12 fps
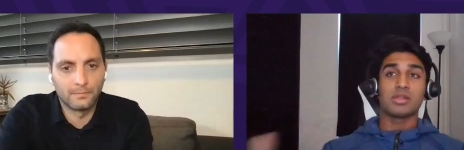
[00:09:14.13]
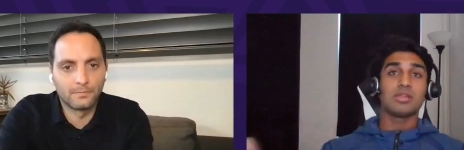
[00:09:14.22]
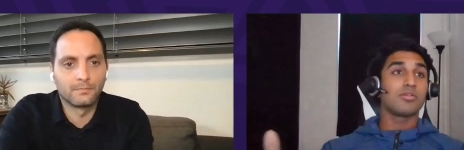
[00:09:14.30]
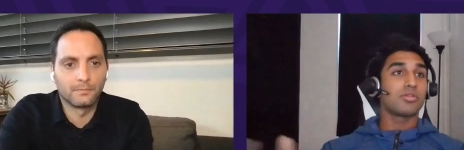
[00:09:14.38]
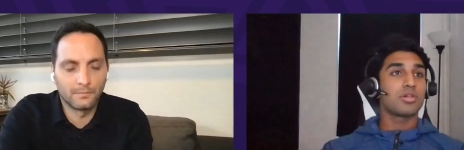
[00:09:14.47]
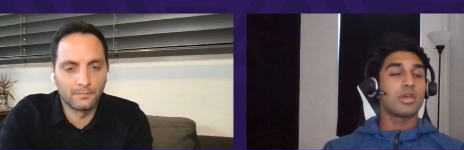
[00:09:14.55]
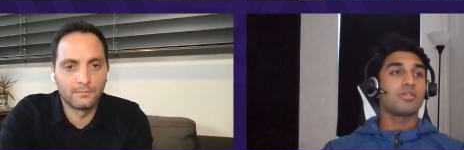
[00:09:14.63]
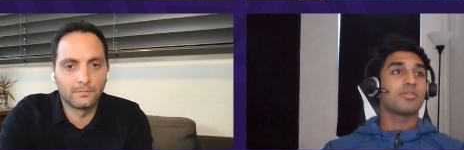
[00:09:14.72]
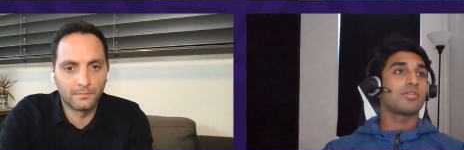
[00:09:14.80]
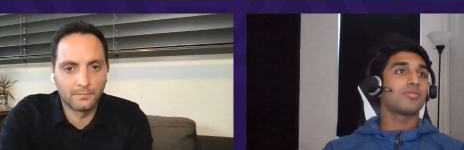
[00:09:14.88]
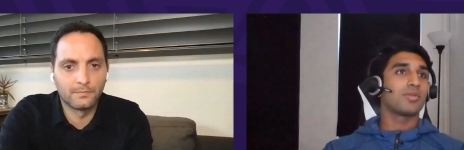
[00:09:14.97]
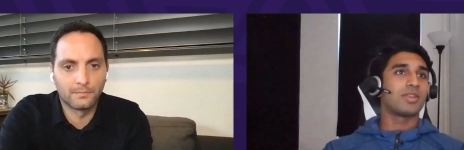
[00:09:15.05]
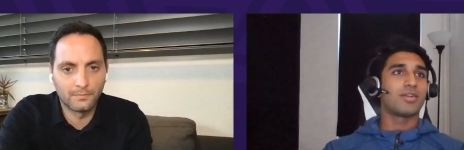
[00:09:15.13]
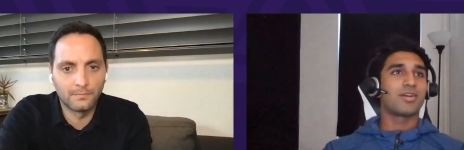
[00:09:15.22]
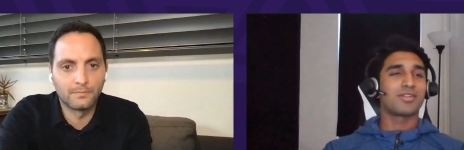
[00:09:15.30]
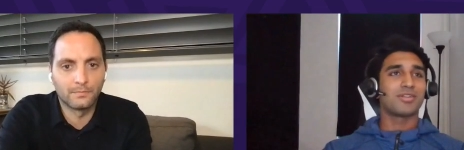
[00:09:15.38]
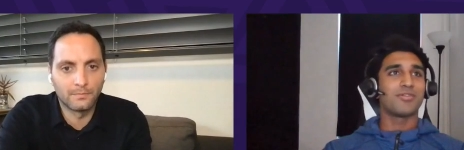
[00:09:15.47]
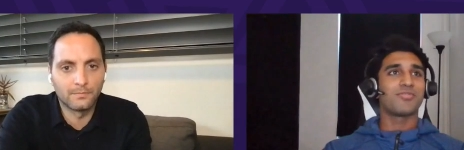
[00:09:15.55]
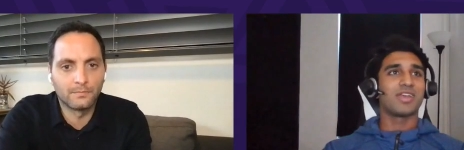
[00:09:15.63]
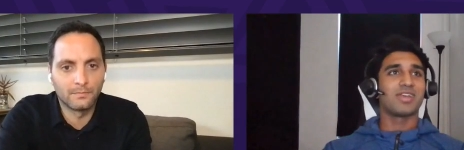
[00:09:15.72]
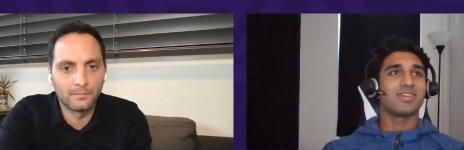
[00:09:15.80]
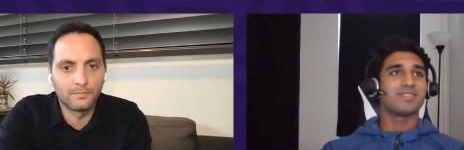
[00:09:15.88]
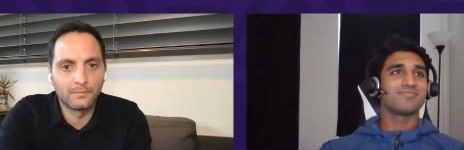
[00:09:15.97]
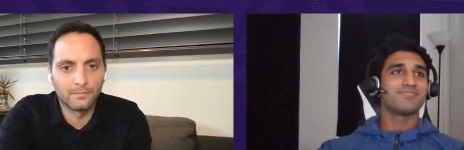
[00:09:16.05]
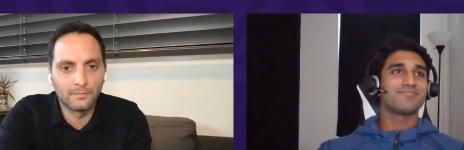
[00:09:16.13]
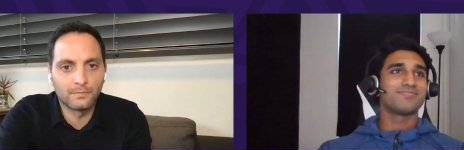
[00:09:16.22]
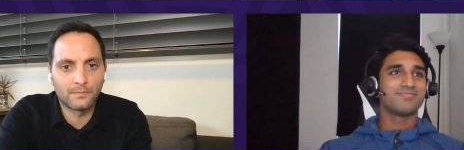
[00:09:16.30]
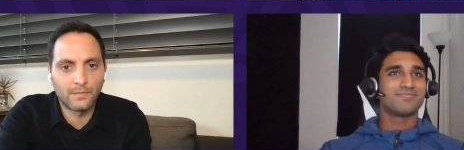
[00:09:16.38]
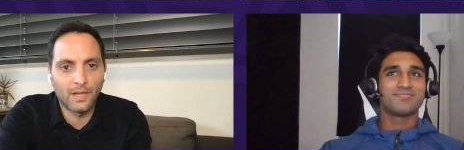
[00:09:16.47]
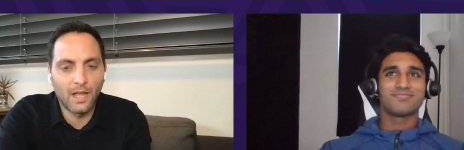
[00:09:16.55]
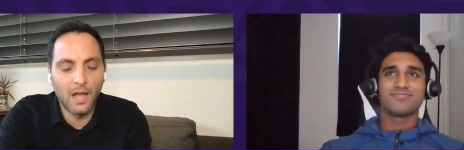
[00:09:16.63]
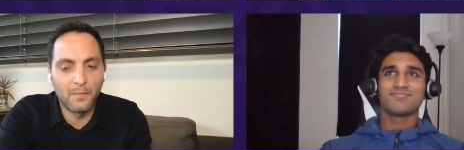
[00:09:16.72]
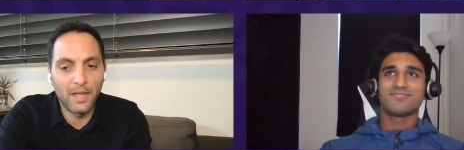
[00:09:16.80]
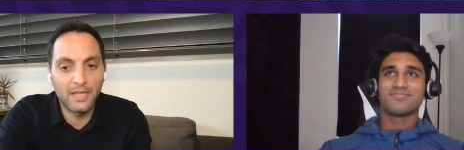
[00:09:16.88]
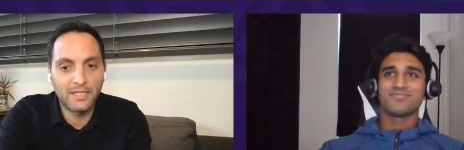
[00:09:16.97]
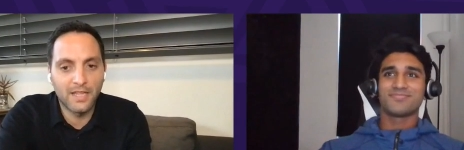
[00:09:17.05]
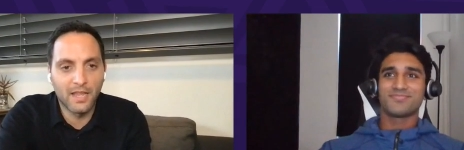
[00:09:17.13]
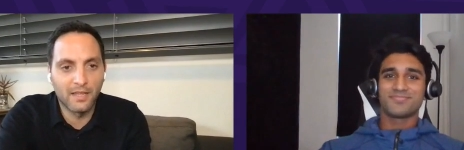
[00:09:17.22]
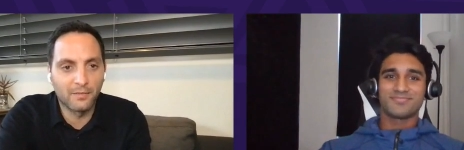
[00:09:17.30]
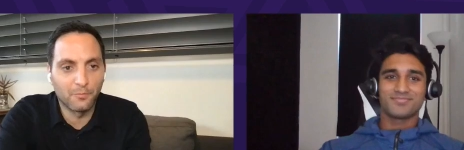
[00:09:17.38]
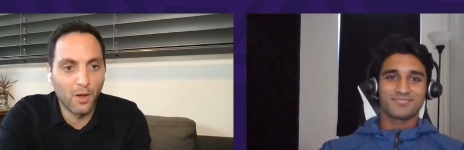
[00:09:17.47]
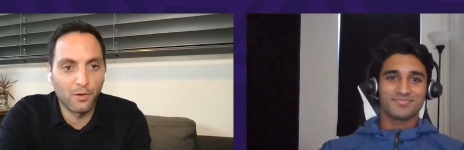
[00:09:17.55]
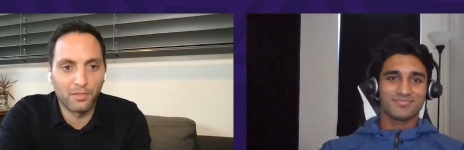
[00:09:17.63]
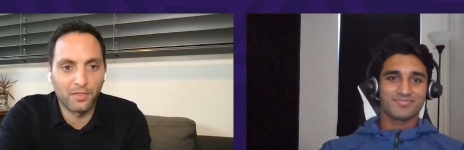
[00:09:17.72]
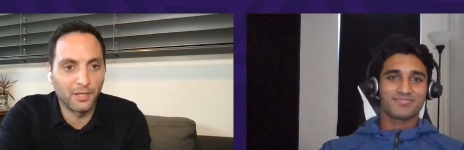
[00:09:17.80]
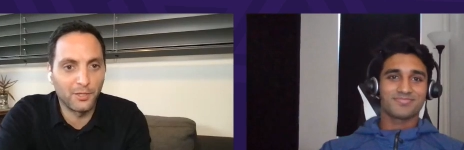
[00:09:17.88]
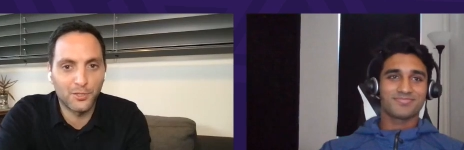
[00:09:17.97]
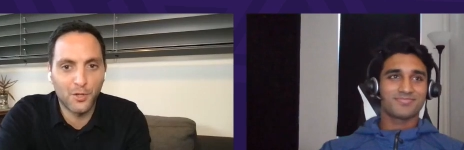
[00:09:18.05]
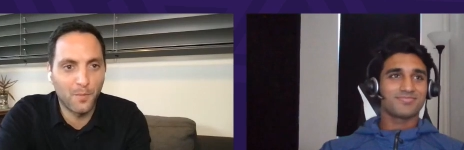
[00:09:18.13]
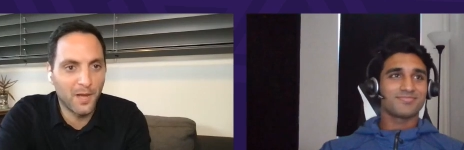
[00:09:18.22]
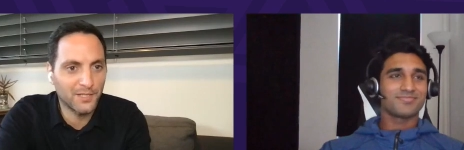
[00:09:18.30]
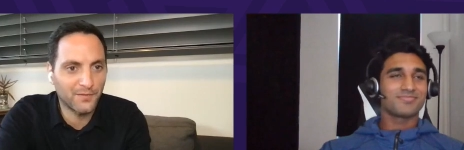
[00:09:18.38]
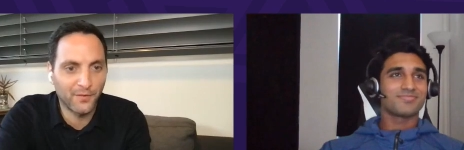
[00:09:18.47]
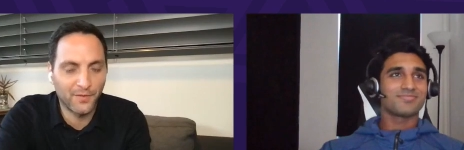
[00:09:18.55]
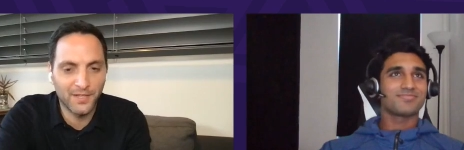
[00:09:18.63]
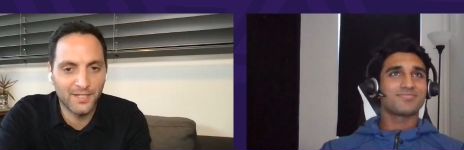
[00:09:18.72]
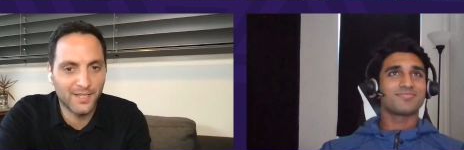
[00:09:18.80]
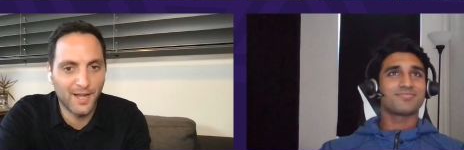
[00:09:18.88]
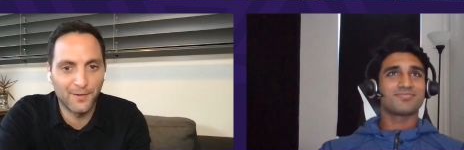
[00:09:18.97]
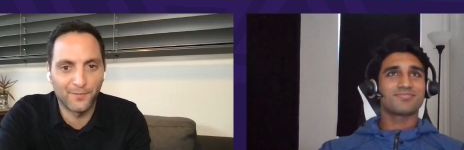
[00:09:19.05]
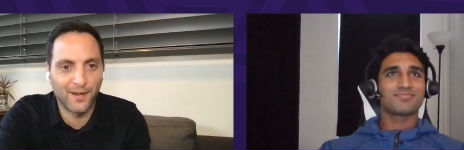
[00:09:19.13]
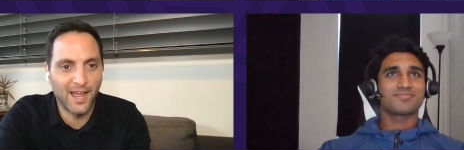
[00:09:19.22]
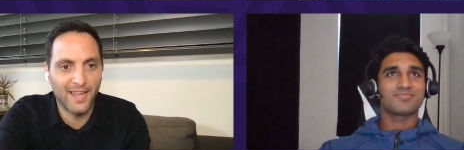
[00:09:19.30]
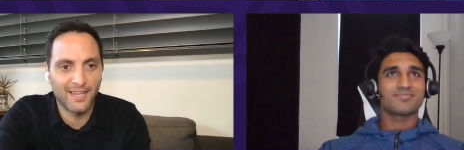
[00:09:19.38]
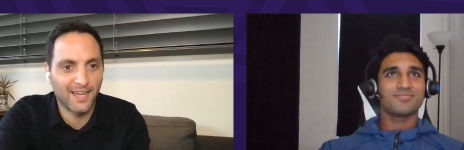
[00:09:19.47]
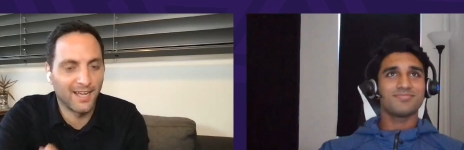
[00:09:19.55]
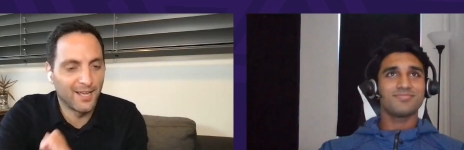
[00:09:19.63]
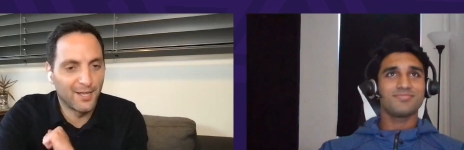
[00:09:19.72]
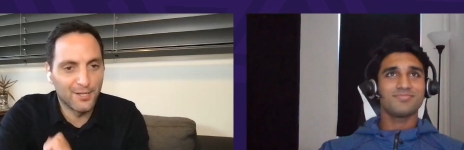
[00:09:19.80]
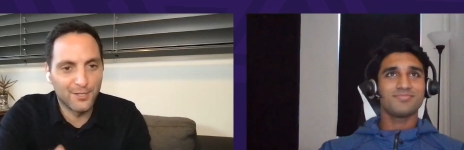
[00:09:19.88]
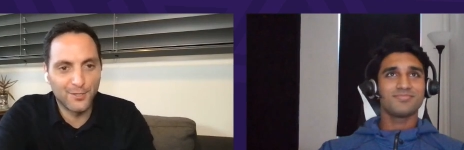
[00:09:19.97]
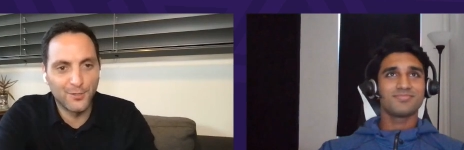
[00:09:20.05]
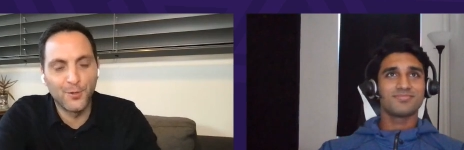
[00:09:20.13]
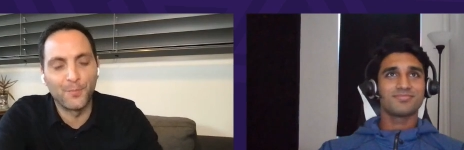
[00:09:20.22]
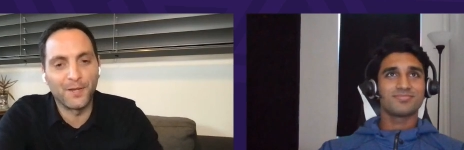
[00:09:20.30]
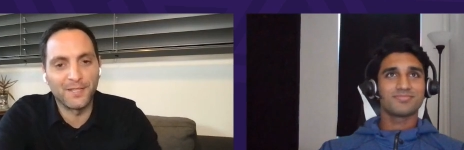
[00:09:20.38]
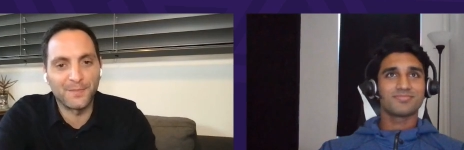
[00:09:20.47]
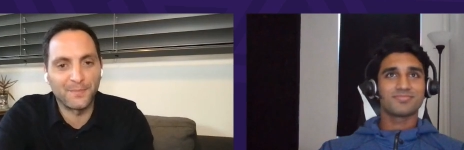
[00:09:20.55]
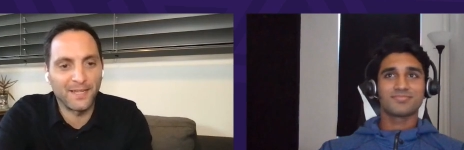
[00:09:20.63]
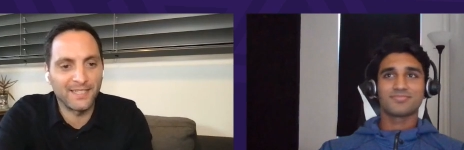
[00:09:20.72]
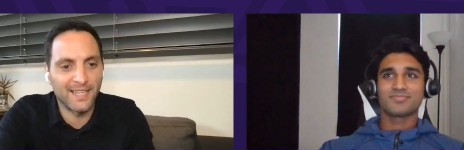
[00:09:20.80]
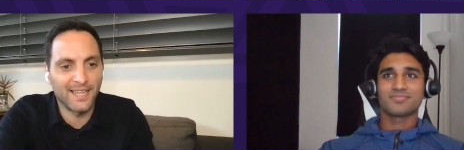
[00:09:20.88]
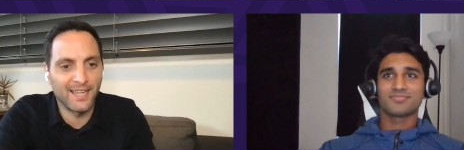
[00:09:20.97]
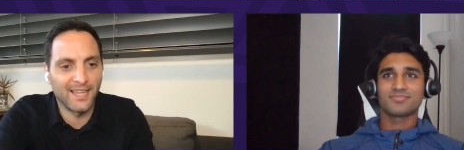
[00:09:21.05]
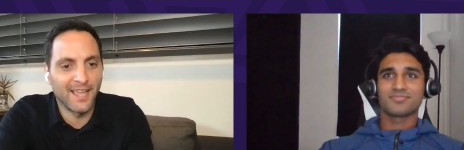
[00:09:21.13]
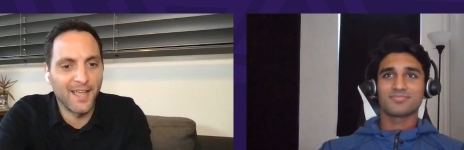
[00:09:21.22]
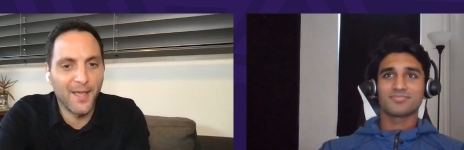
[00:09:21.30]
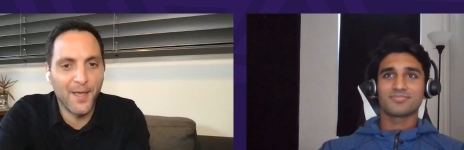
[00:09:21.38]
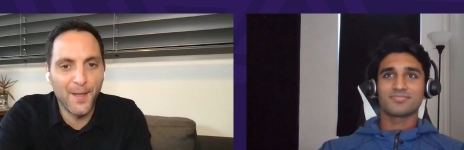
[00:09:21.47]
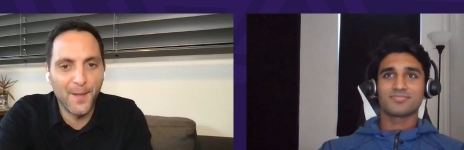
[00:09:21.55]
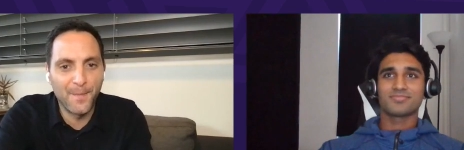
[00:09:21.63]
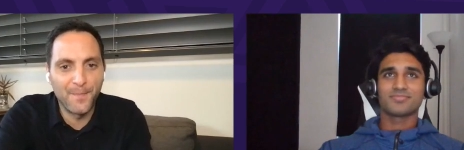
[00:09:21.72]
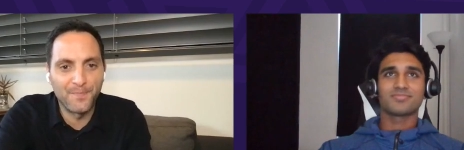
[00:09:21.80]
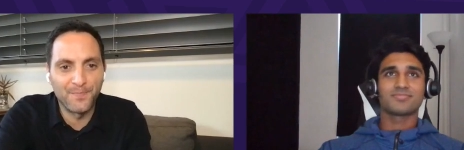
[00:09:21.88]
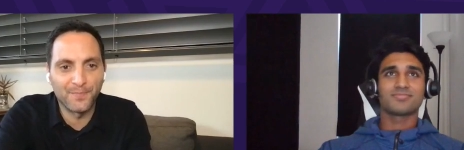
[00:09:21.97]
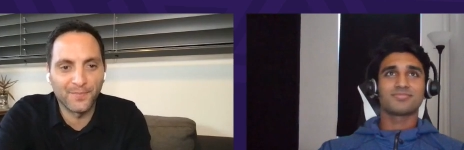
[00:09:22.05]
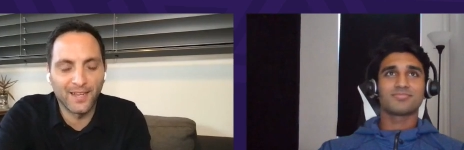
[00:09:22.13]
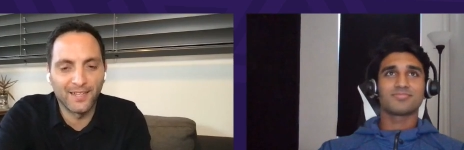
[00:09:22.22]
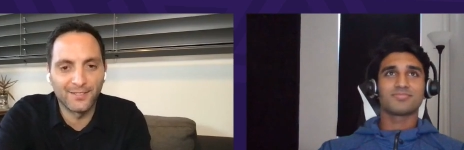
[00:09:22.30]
Speaker 1: to see those changes
Speaker 2: within our
Speaker 1: Snowflake.
Speaker 2: Amazing. Wow, thank you so much for this kind of like super speedy um,